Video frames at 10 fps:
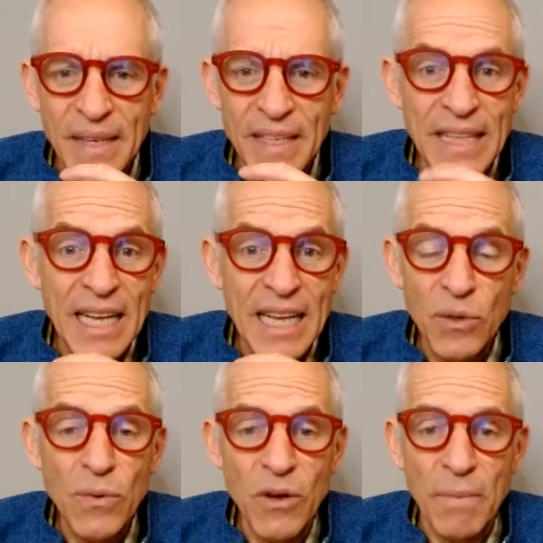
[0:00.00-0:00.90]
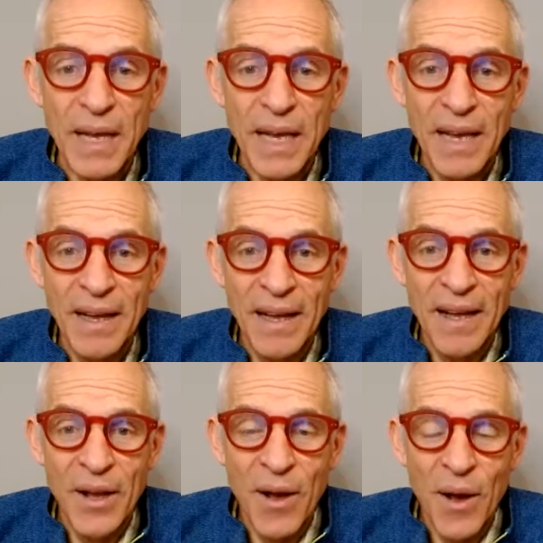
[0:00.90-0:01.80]
it then dawned on me
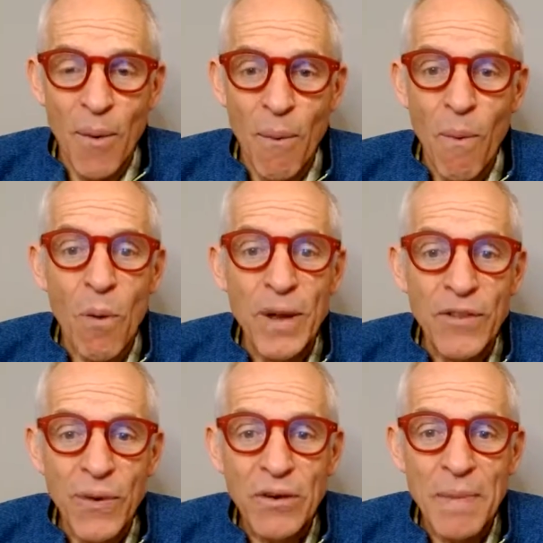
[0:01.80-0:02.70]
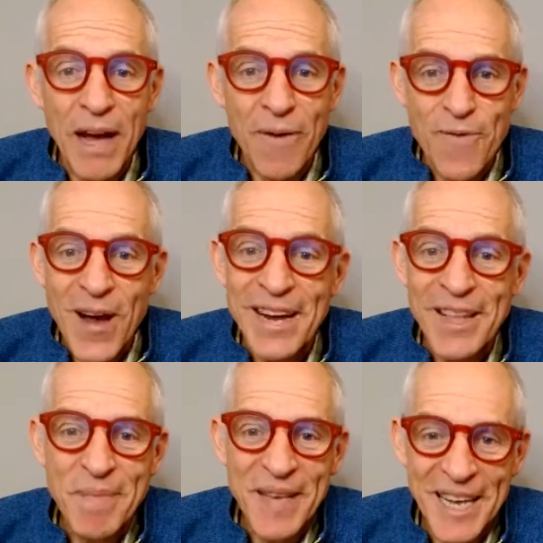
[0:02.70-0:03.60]
what we talked about right
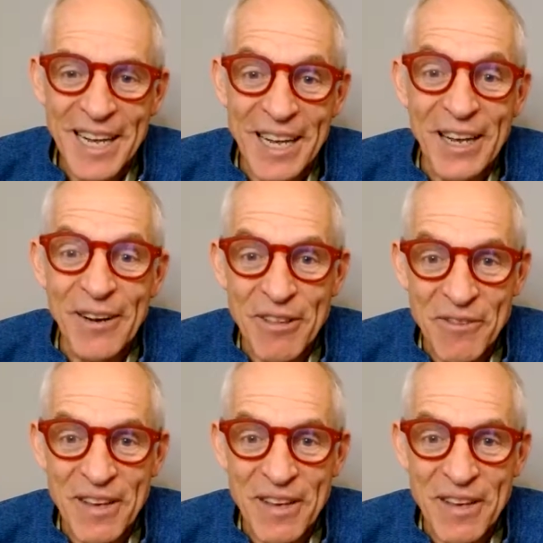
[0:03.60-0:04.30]
at the beginning of this